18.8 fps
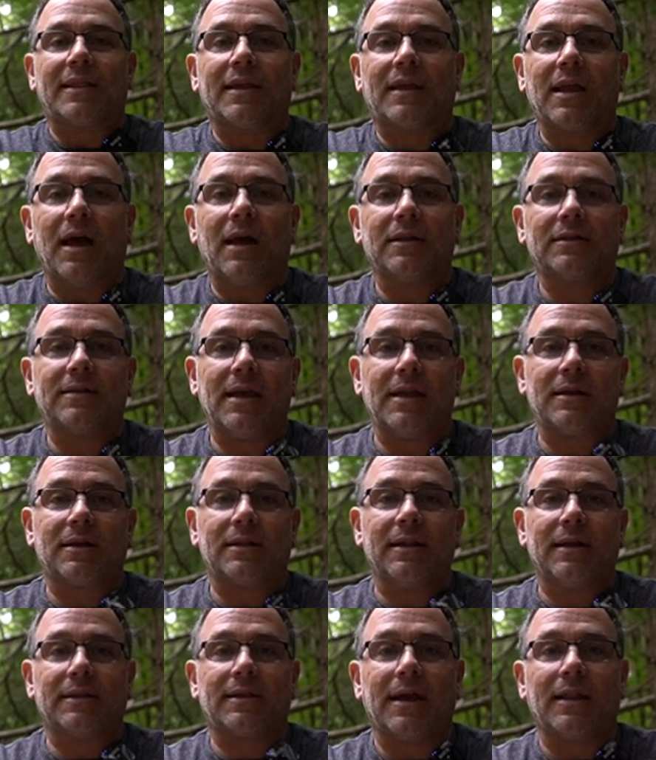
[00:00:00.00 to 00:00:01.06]
the content,
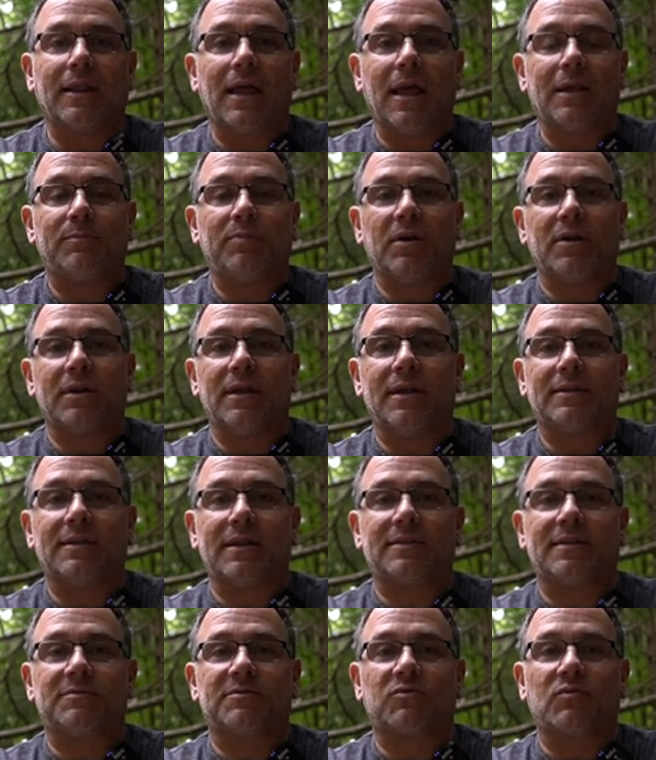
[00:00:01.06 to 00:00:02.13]
click that like button, hit
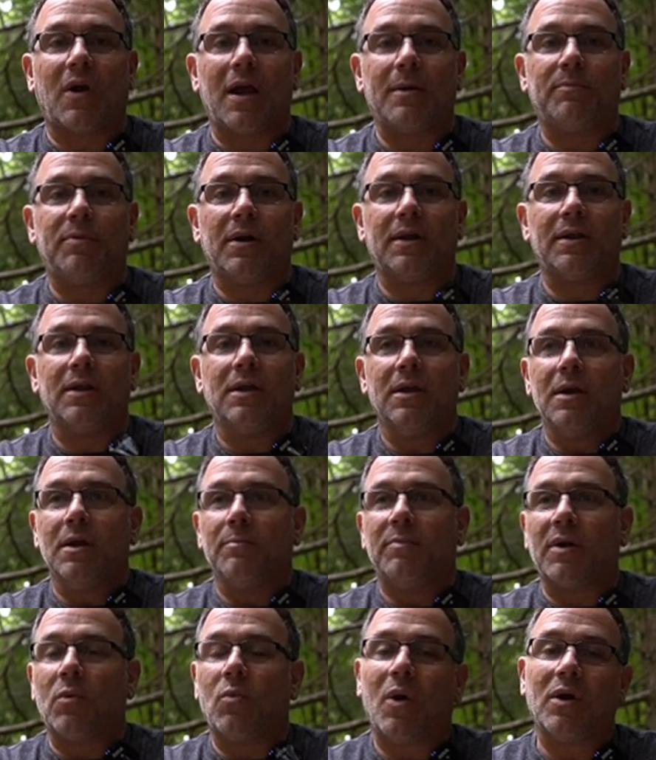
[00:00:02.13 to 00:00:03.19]
that subscribe button.
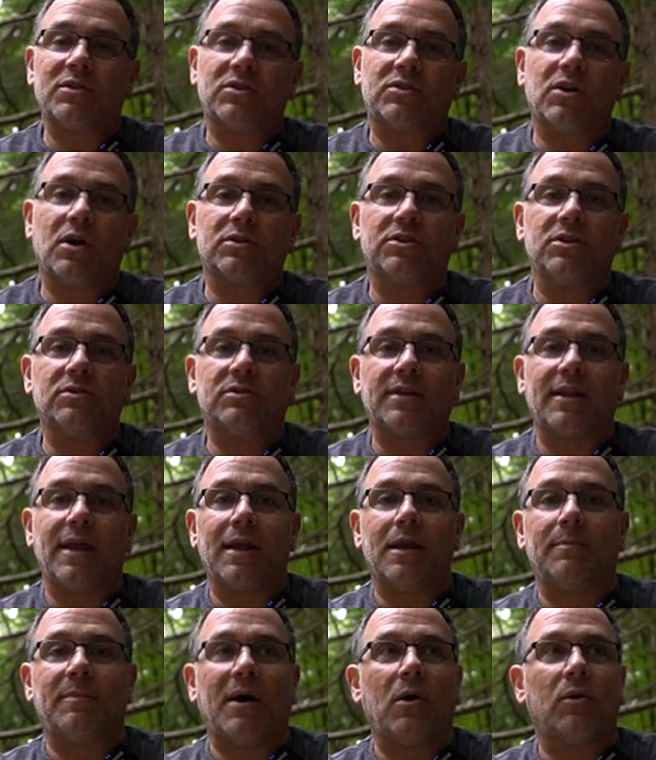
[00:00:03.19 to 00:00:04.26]
But I wanted to talk to you
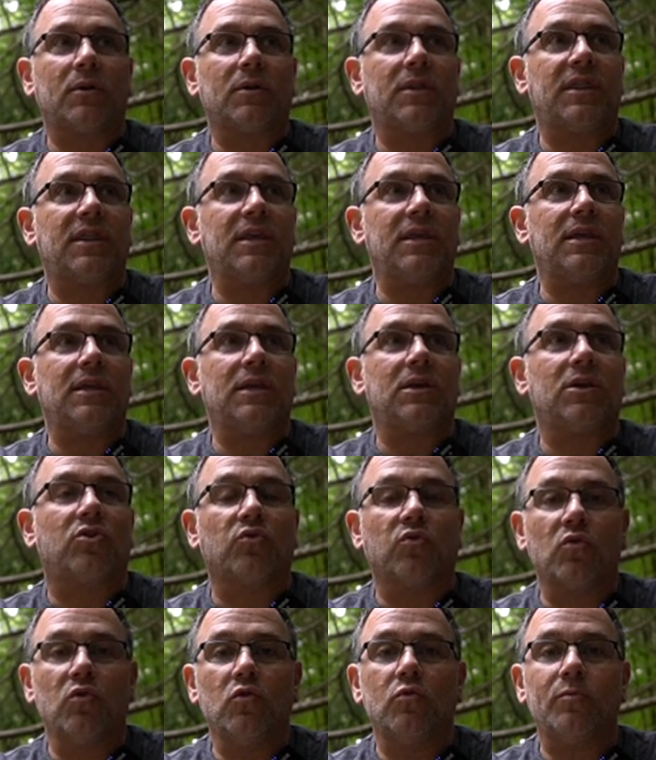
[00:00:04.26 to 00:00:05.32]
today about the
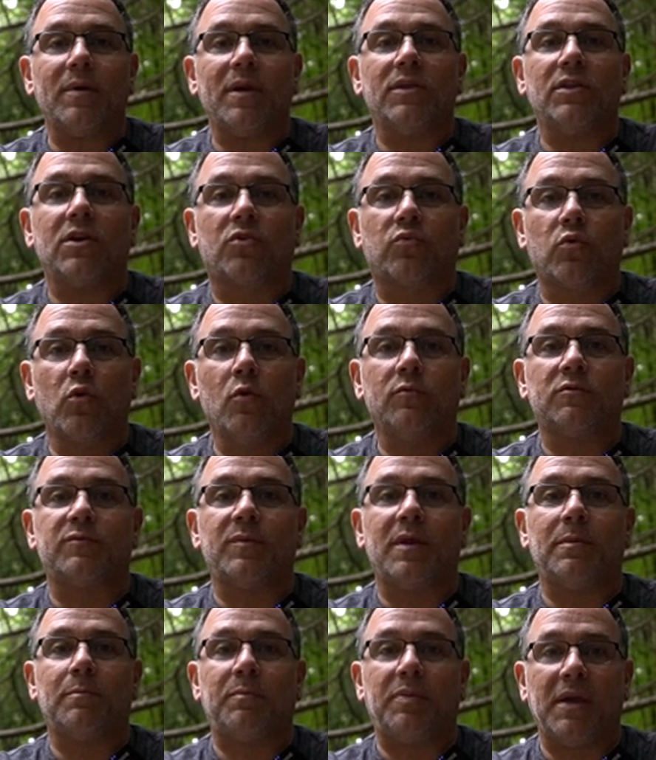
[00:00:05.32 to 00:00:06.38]
groom and the
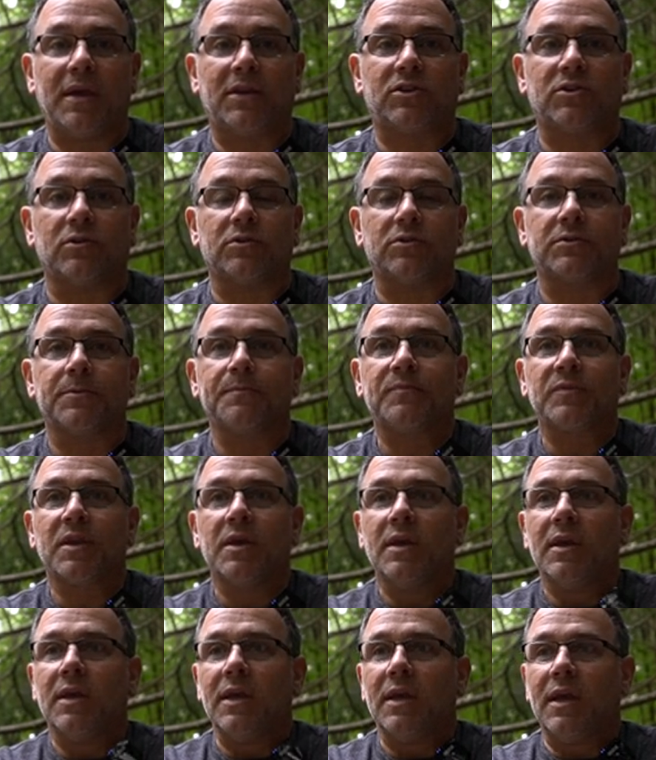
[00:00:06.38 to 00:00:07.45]
groomsmen pictures.
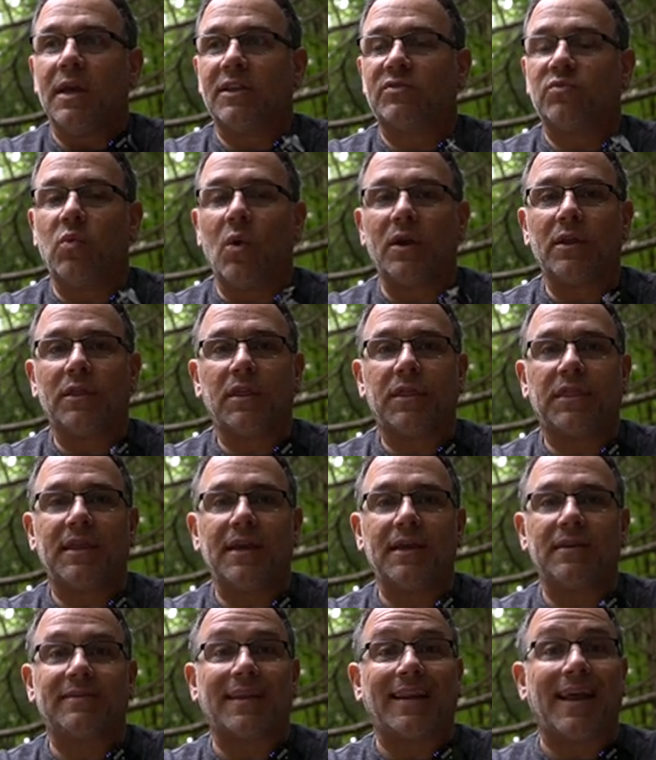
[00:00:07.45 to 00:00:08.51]
It's one of the
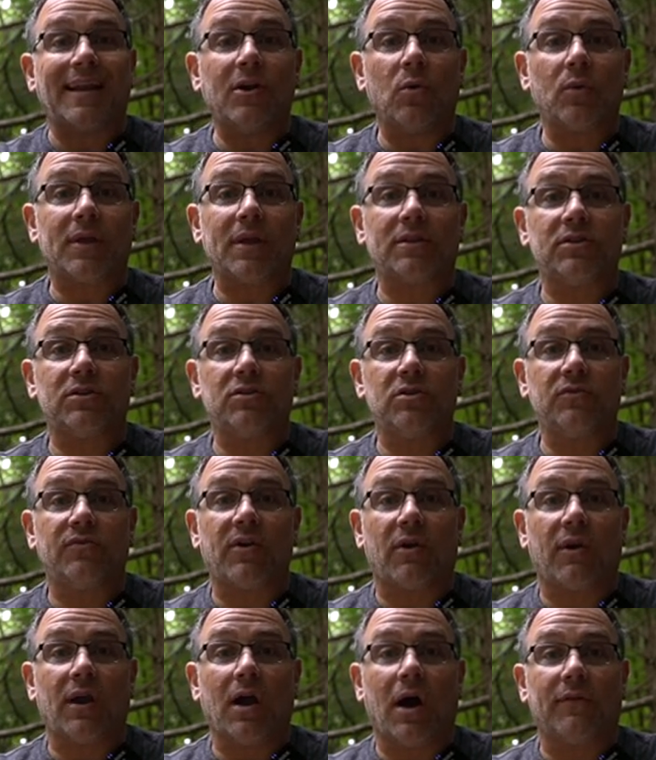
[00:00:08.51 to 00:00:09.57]
things that I don't get to do
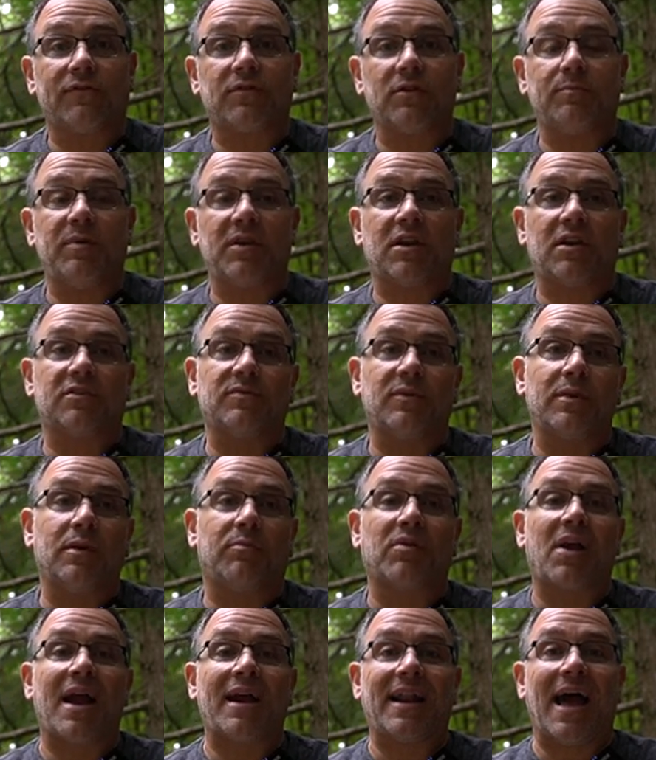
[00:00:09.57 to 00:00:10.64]
very often because when the
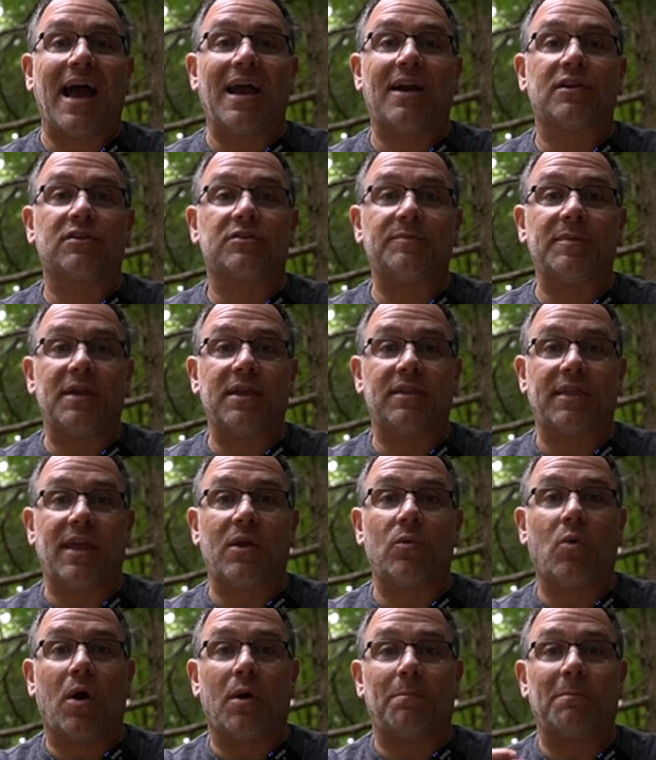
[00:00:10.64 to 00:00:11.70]
bride hires me, they
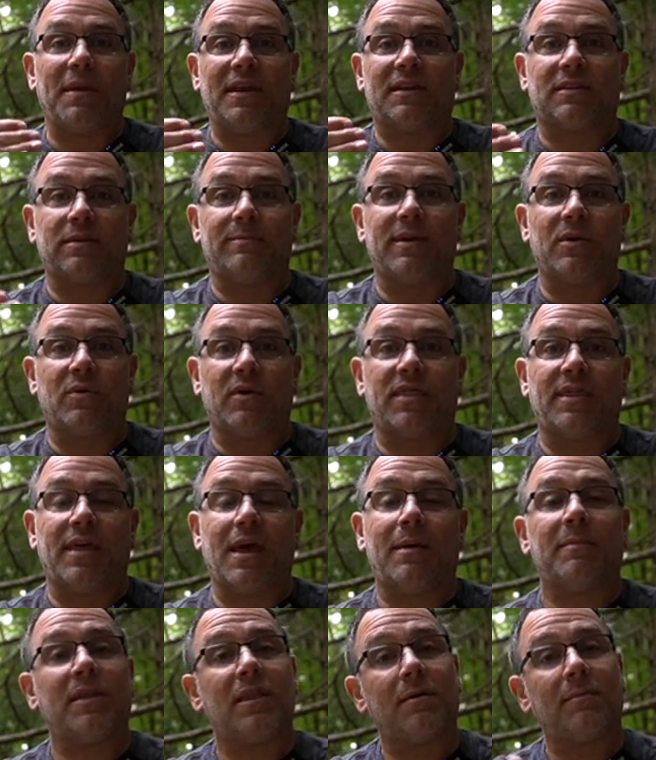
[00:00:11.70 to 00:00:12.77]
want me to be with
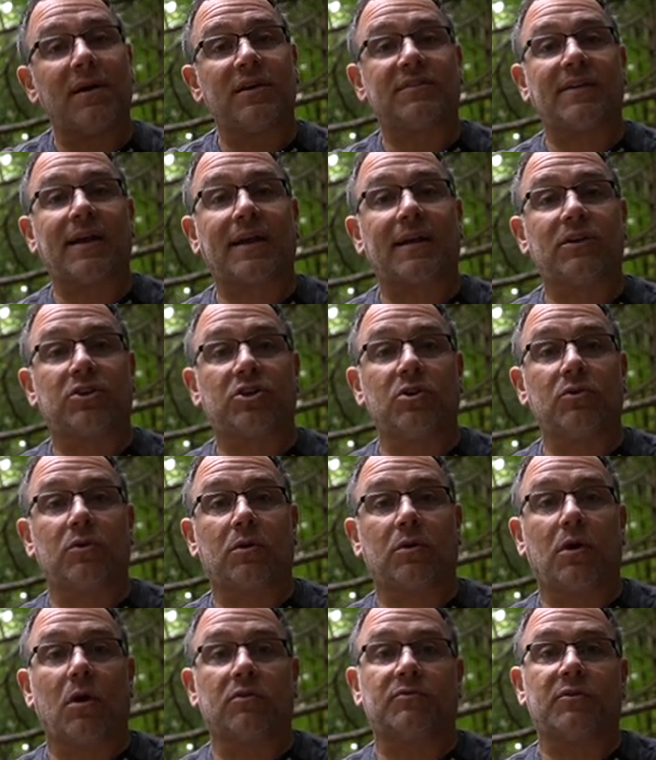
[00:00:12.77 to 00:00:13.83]
them, and then my second shooter
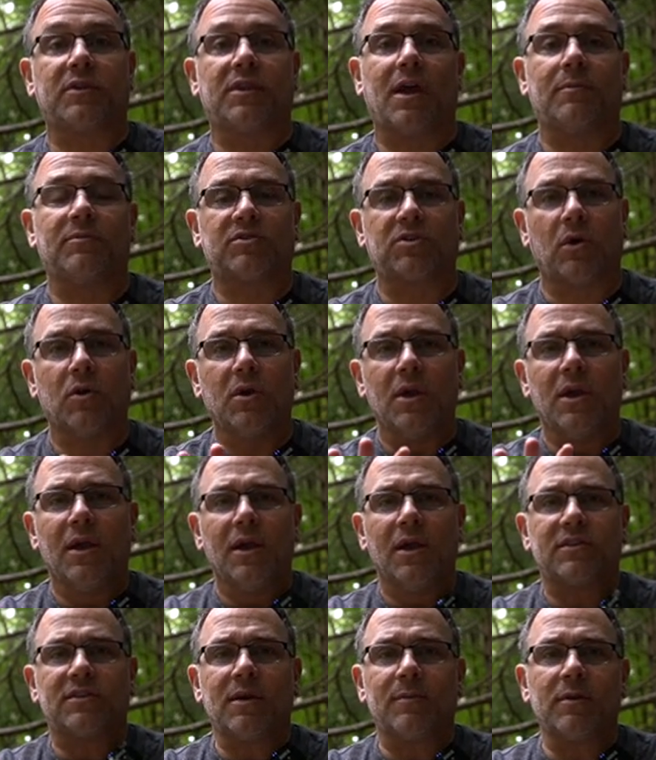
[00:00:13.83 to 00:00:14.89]
goes with them. So
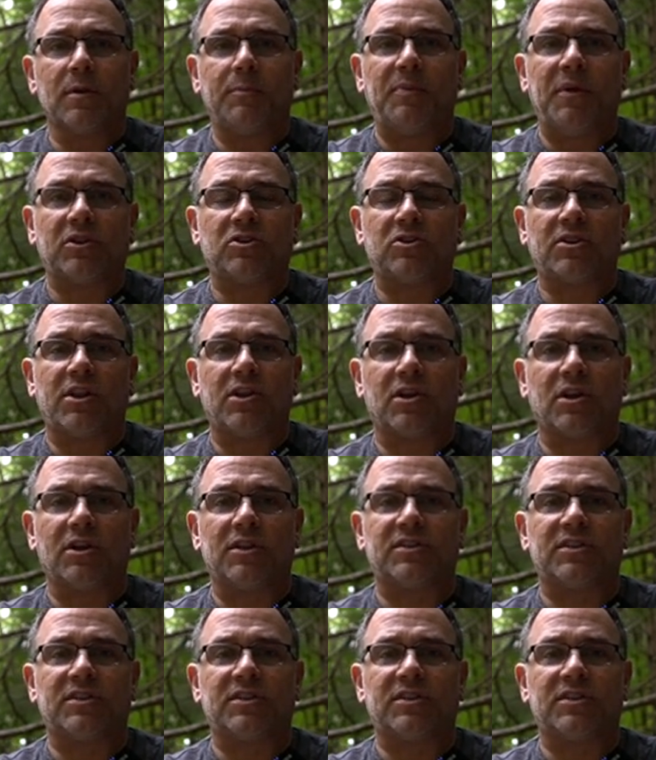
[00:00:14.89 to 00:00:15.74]
some of the pictures that you're going to